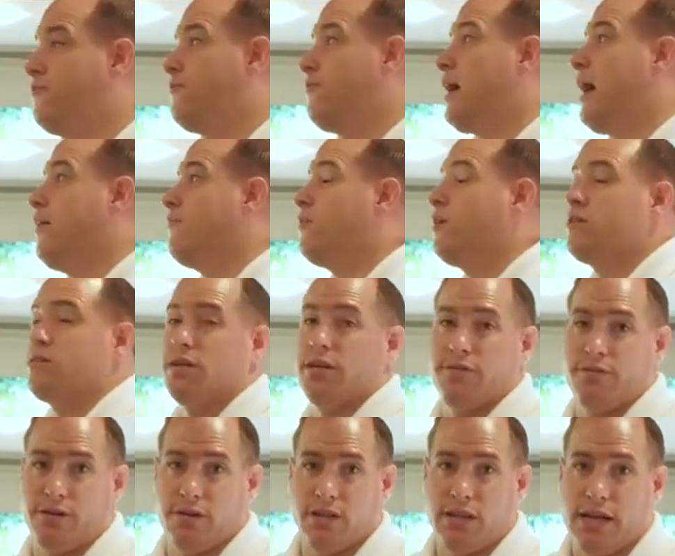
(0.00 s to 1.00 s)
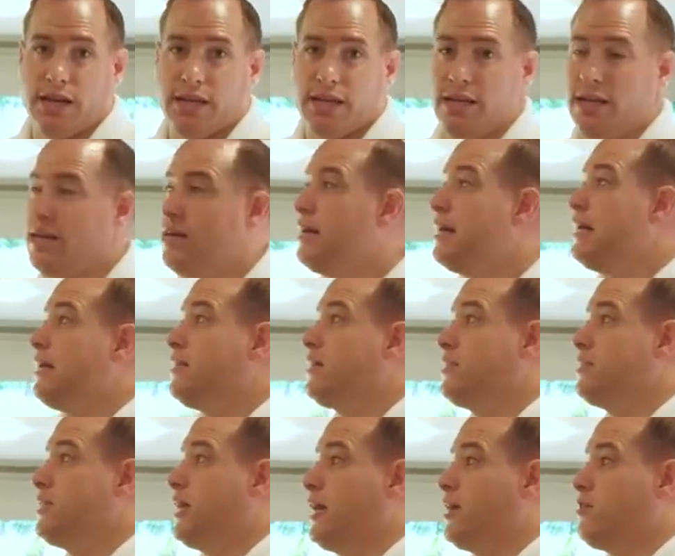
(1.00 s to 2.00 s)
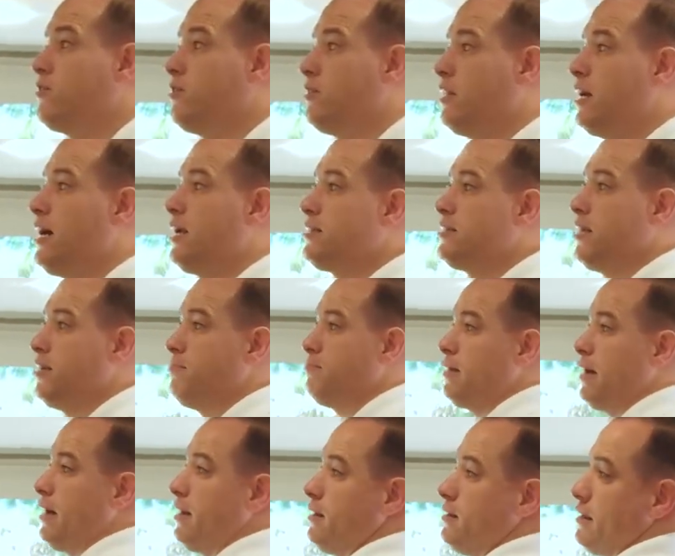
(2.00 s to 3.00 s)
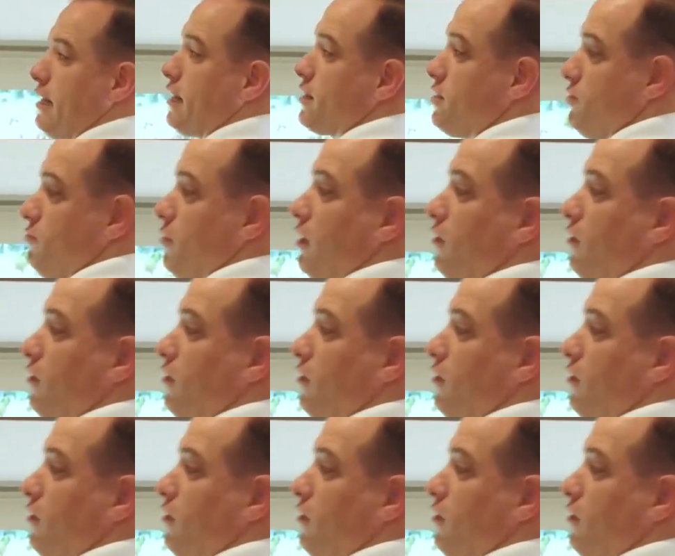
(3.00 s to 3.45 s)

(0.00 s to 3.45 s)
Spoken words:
to 500 if you're lucky. The Jayco Alante bed is actually